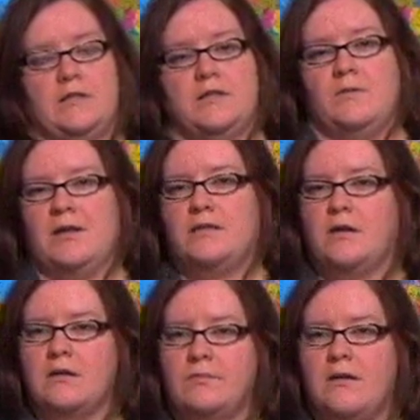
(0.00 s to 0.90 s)
So when I
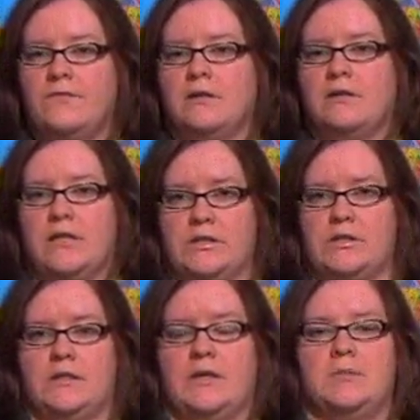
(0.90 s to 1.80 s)
talk about
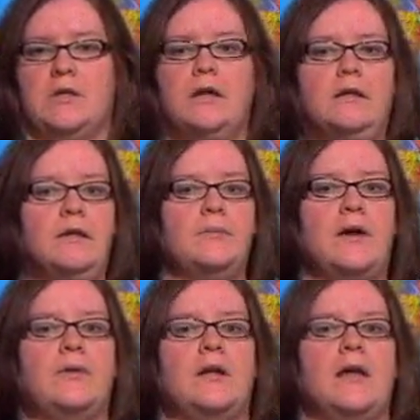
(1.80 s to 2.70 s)
variation, I'm talking
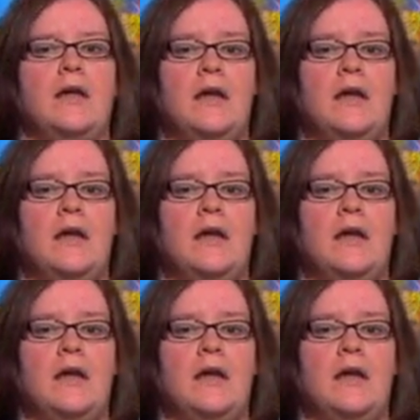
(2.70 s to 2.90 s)
about